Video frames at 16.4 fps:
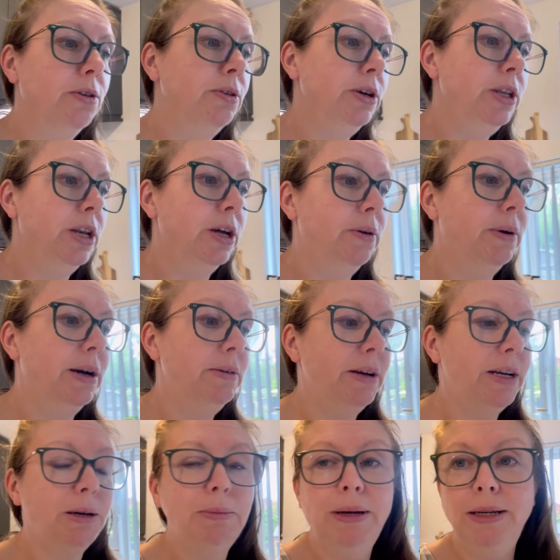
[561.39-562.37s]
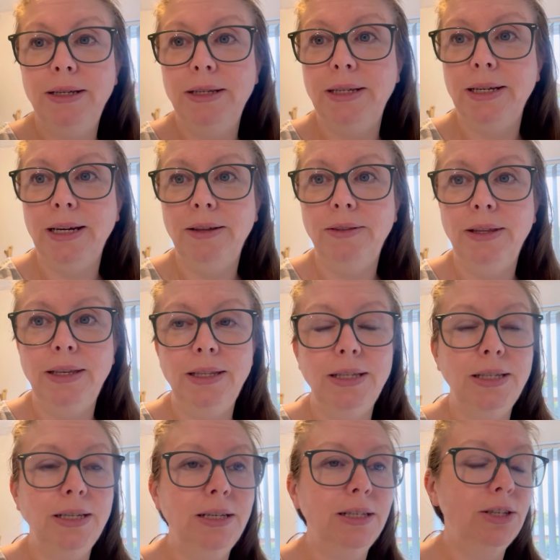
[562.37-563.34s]
oh, you know, I recommended it and then
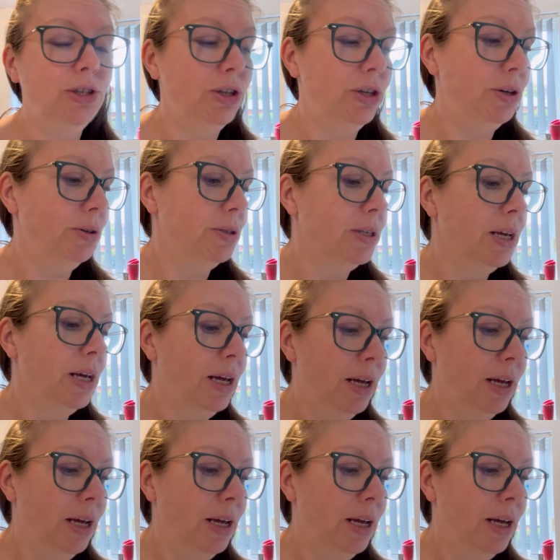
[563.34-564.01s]
there's these issues.